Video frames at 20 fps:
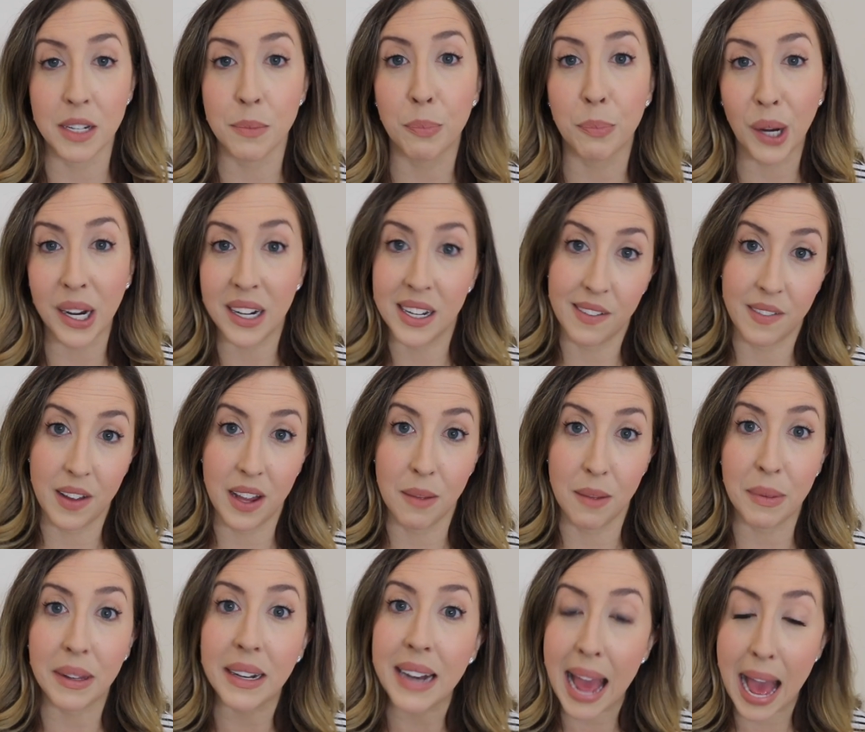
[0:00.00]
brain
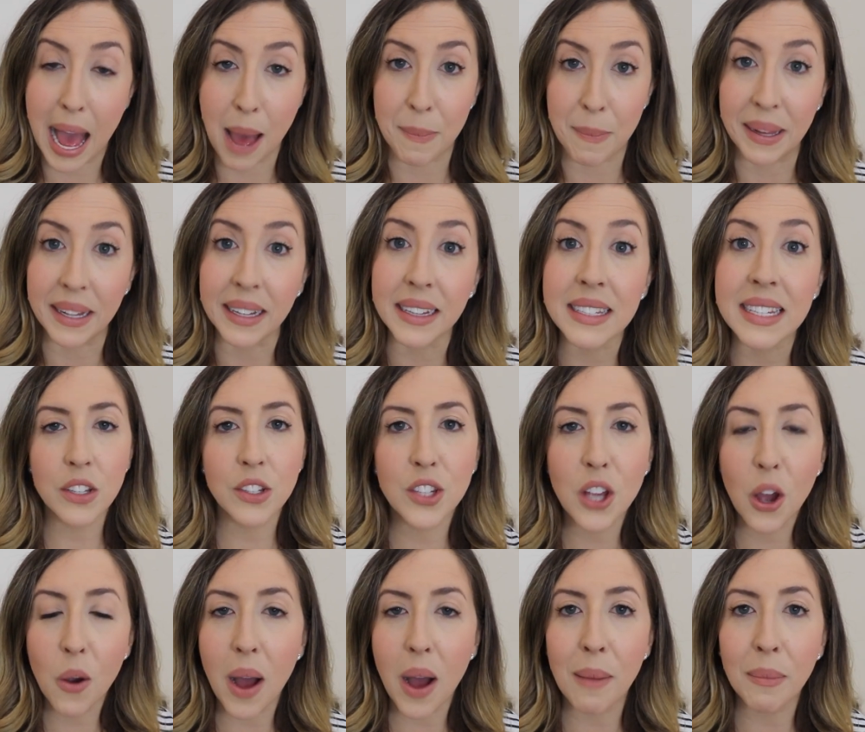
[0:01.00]
development happens.
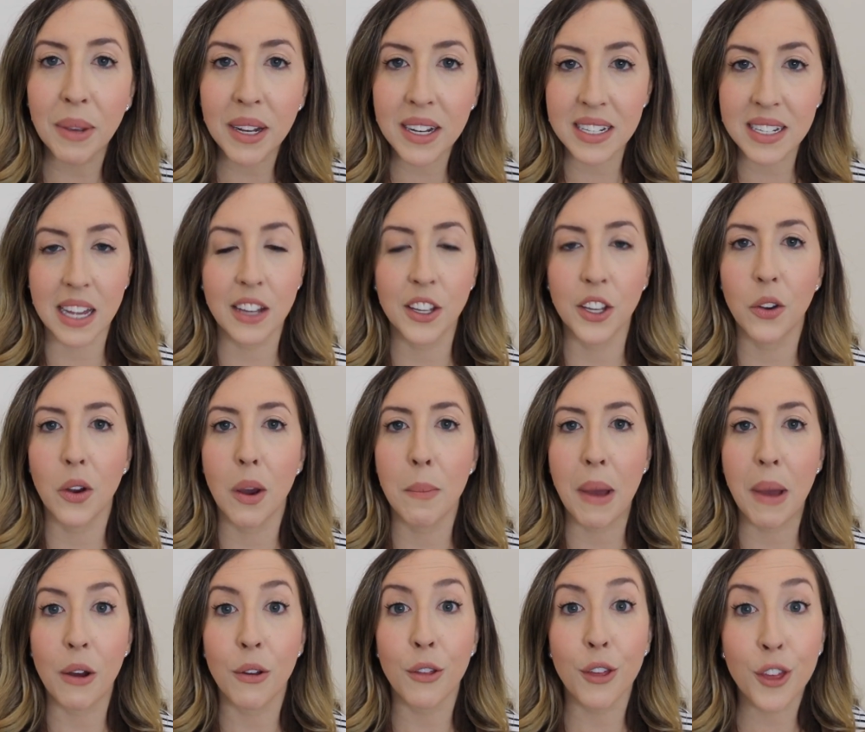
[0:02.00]
So I'm going to tell you
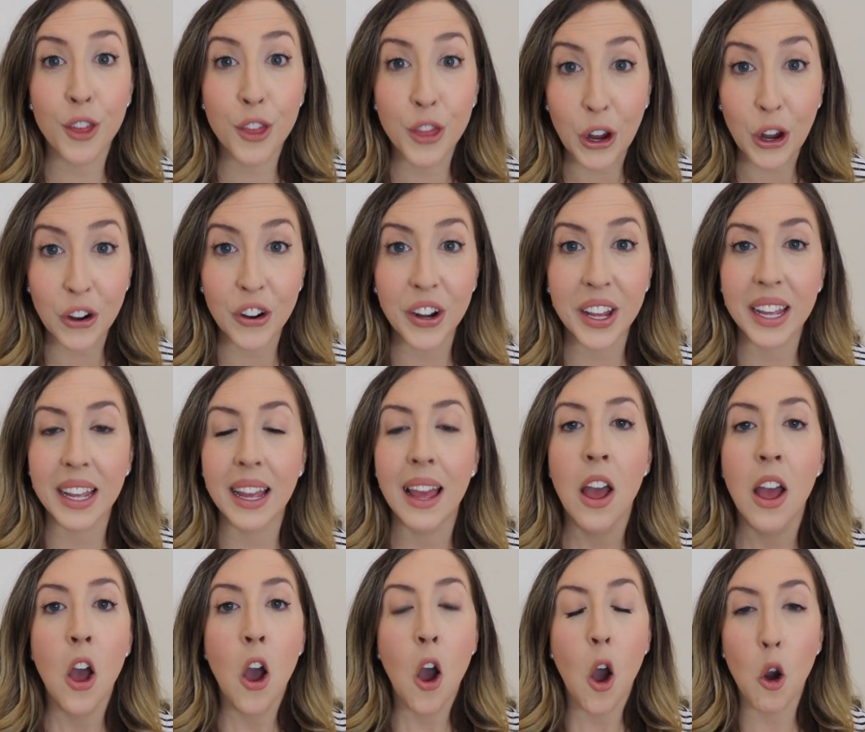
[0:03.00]
about 30
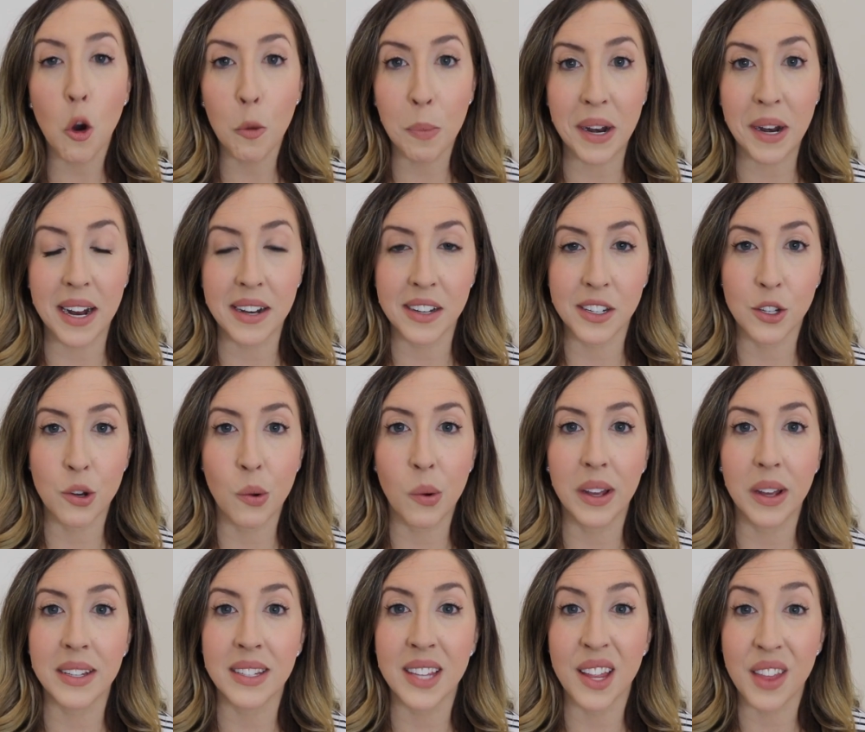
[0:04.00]
open-ended
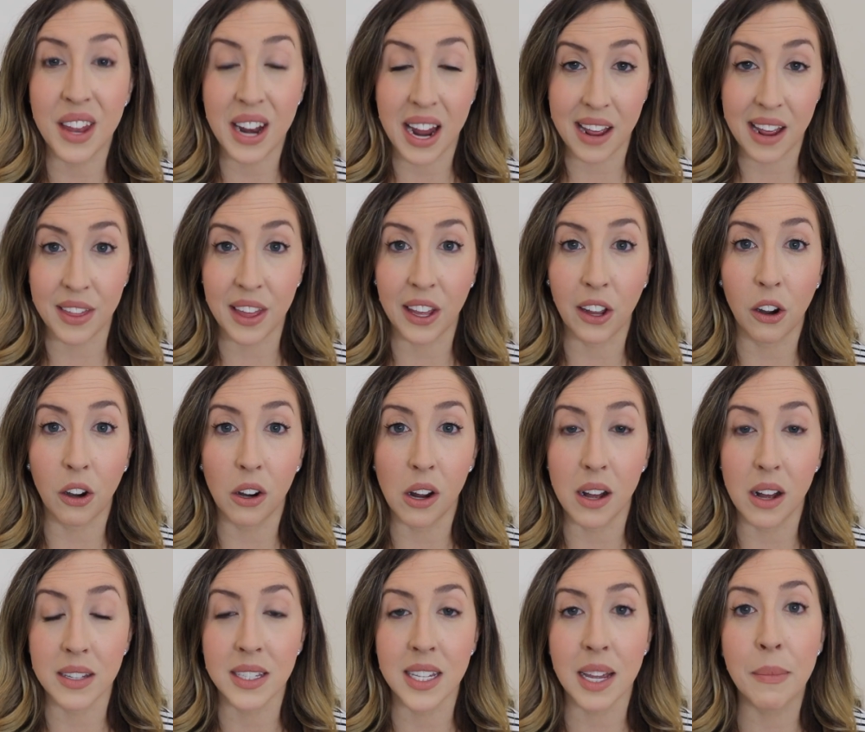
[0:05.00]
toys that I think are
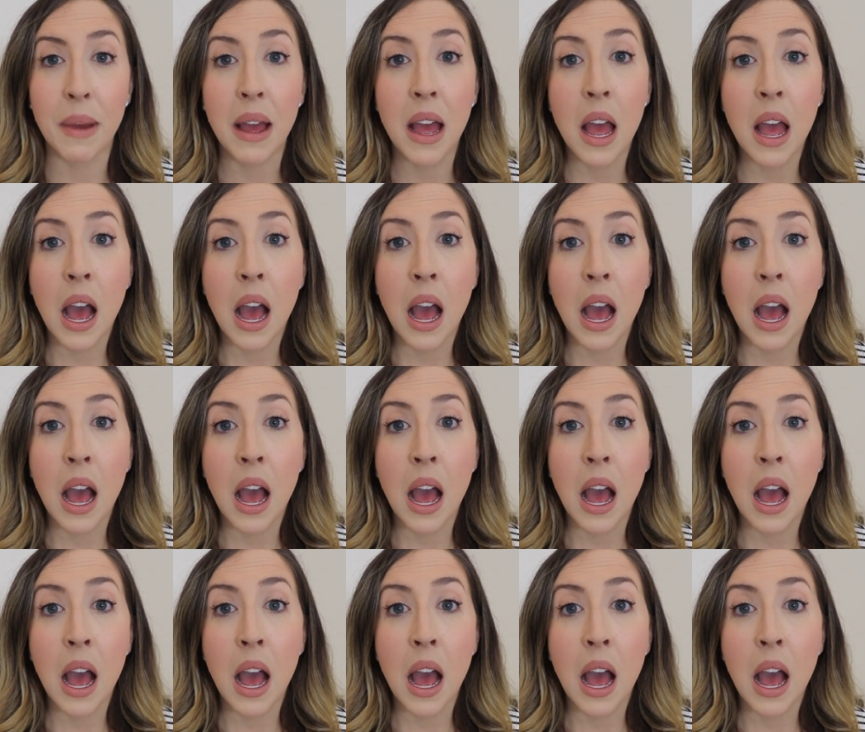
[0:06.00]
awesome.